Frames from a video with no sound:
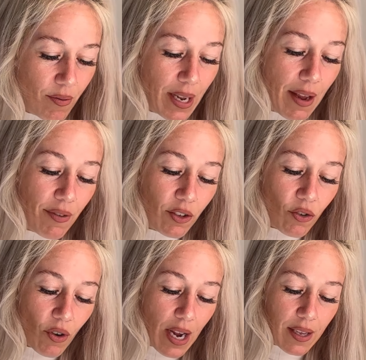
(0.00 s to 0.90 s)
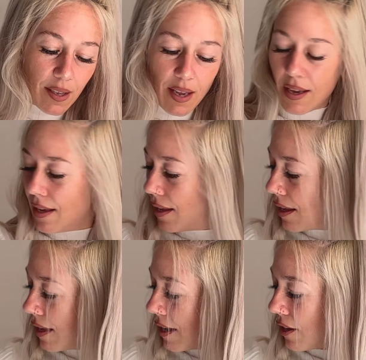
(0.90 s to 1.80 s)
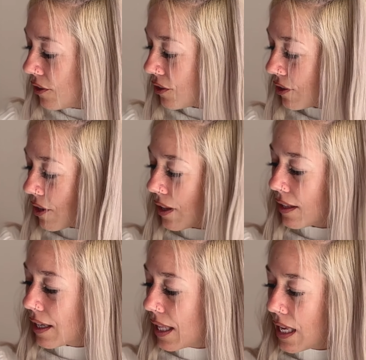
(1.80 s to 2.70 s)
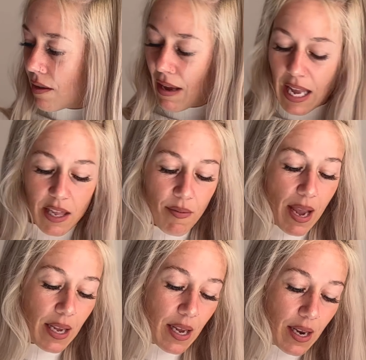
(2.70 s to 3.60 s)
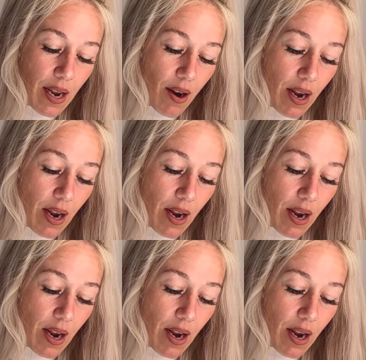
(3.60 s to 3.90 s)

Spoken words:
Life is crazy. So let's get these pens back in here.